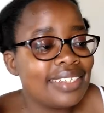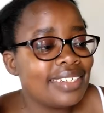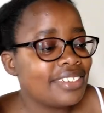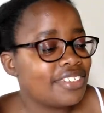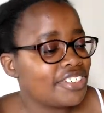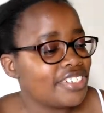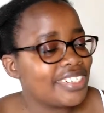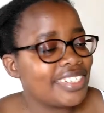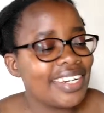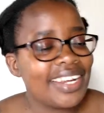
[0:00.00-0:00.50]

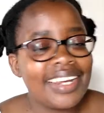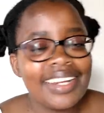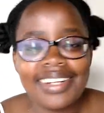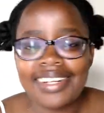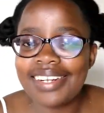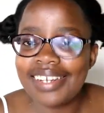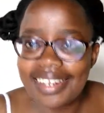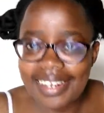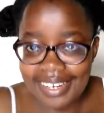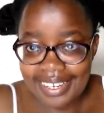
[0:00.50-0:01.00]
treated.
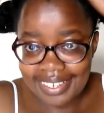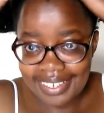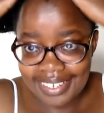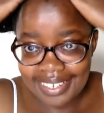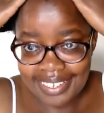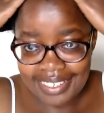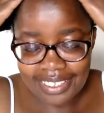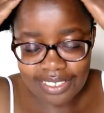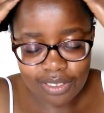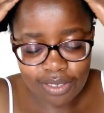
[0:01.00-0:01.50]
Like
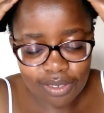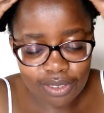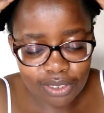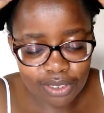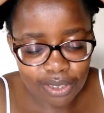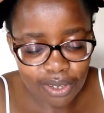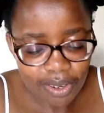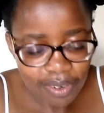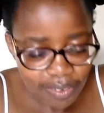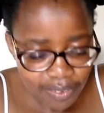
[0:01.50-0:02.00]
it's so
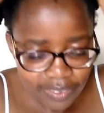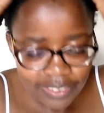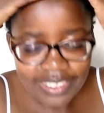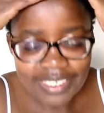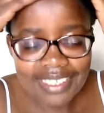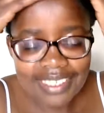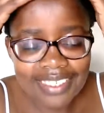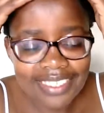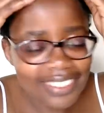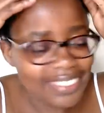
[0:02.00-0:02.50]

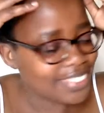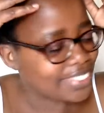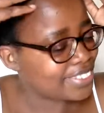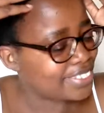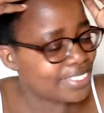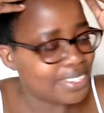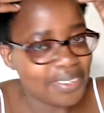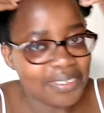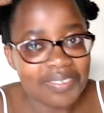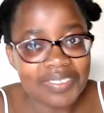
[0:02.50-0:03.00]

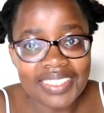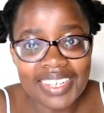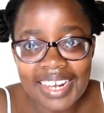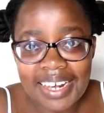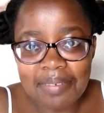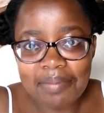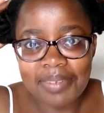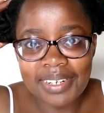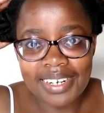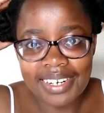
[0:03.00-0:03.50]
soft. I'm
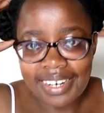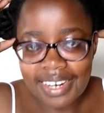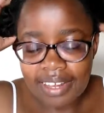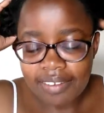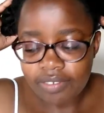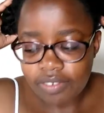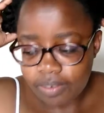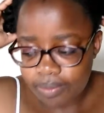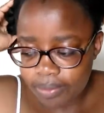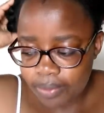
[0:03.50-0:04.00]
in love
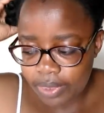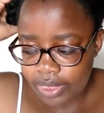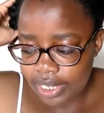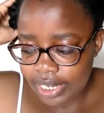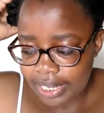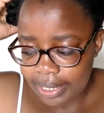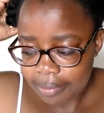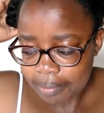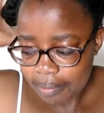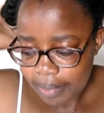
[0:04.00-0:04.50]
with
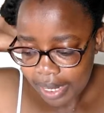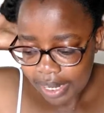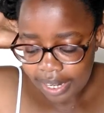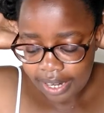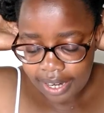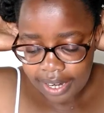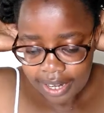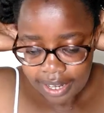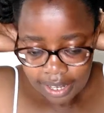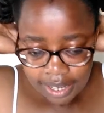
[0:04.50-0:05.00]
like my
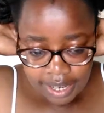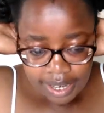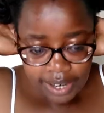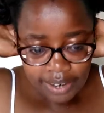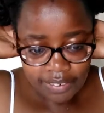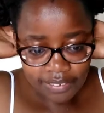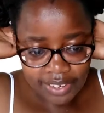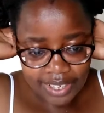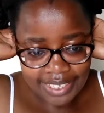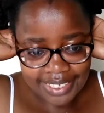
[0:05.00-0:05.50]
hair
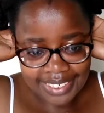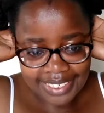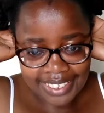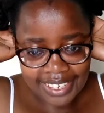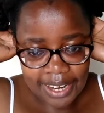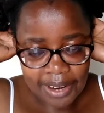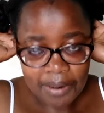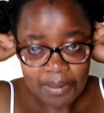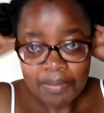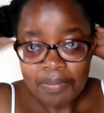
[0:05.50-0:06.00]
right
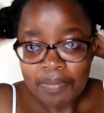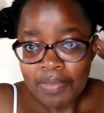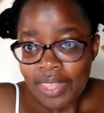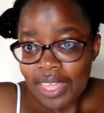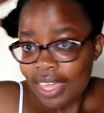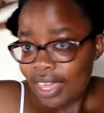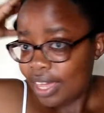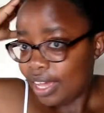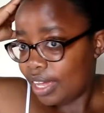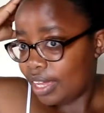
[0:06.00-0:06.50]
now,
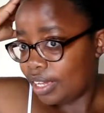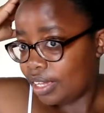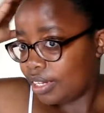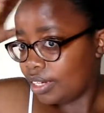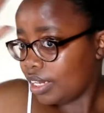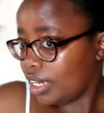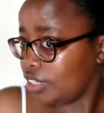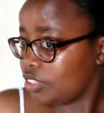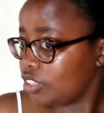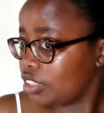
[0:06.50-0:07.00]
and I
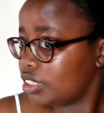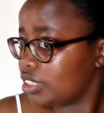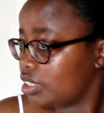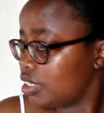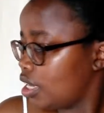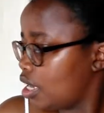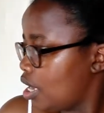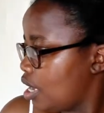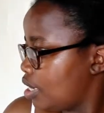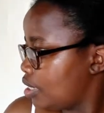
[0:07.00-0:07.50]
just
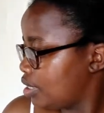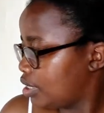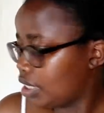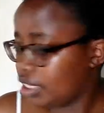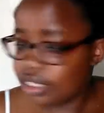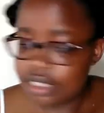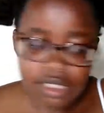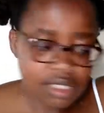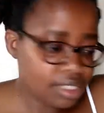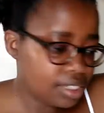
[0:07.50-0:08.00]
tied
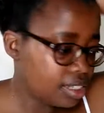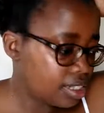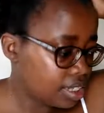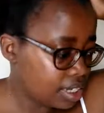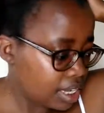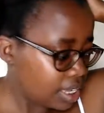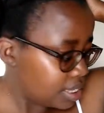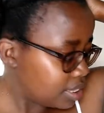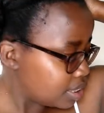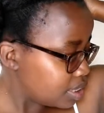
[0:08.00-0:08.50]

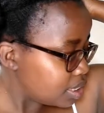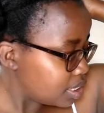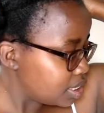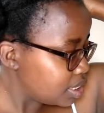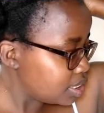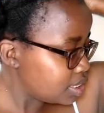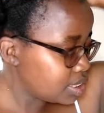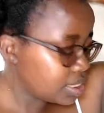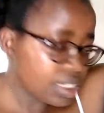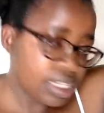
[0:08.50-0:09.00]
like
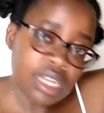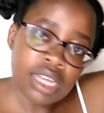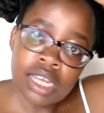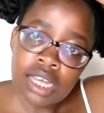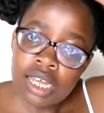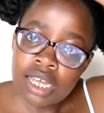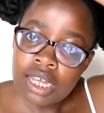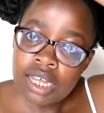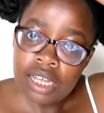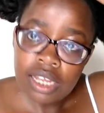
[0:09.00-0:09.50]
this
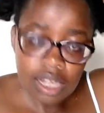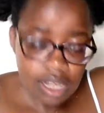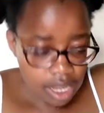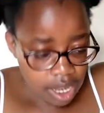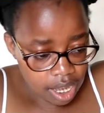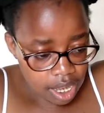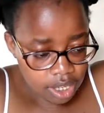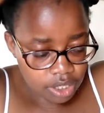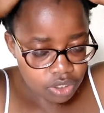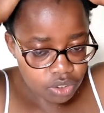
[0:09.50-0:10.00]

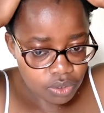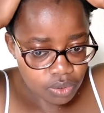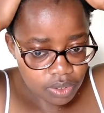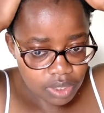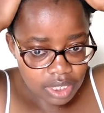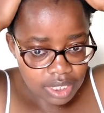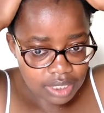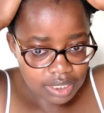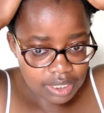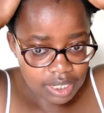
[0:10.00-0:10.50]
so
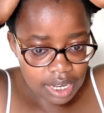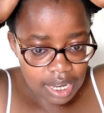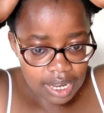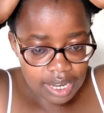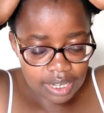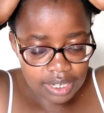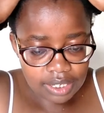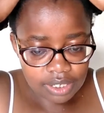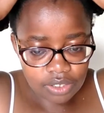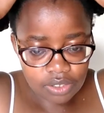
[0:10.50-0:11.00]
that
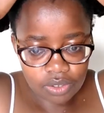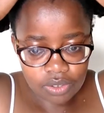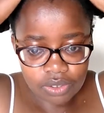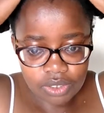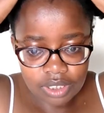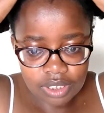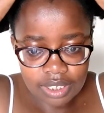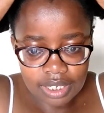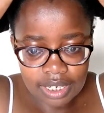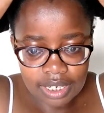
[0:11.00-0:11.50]
I don't